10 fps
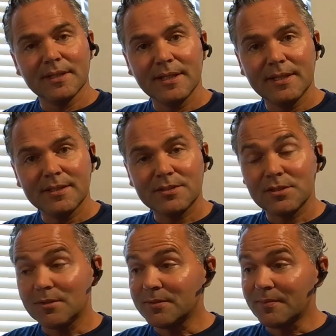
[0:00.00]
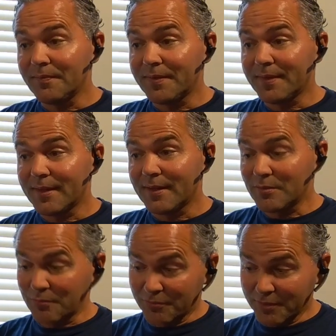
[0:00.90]
And so
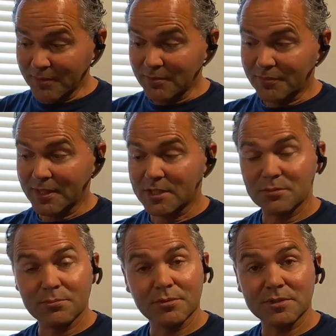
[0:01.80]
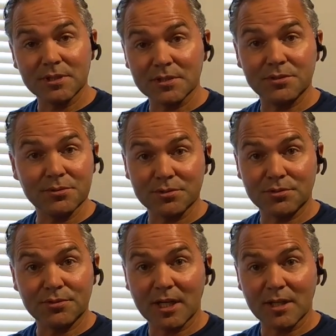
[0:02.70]
very flexible, just use a
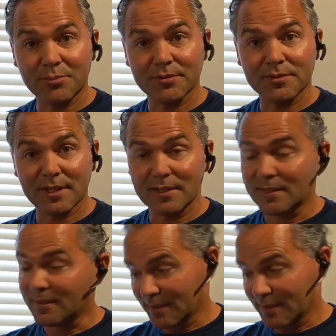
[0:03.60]
tripod, and